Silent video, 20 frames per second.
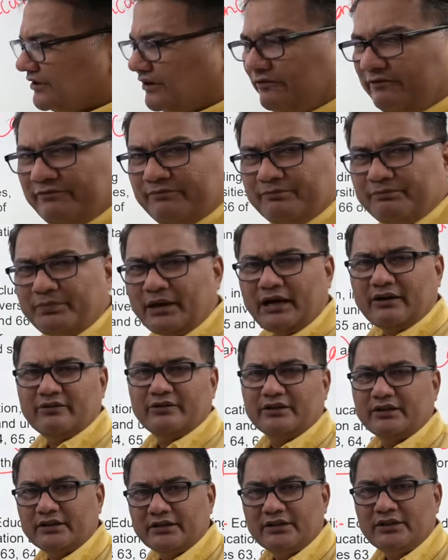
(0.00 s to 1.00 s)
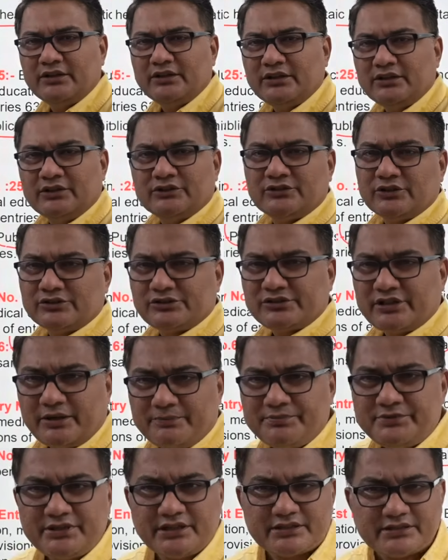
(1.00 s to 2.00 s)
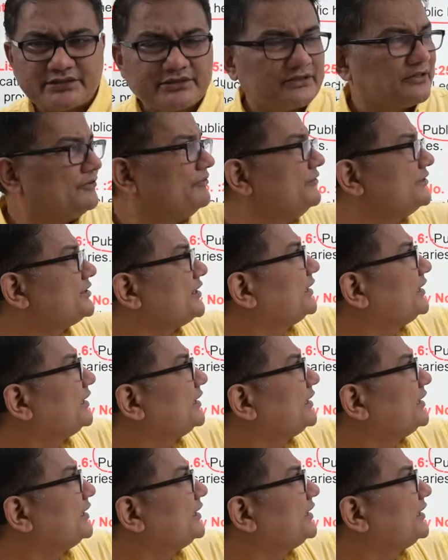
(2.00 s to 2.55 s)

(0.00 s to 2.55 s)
of power. So subjects which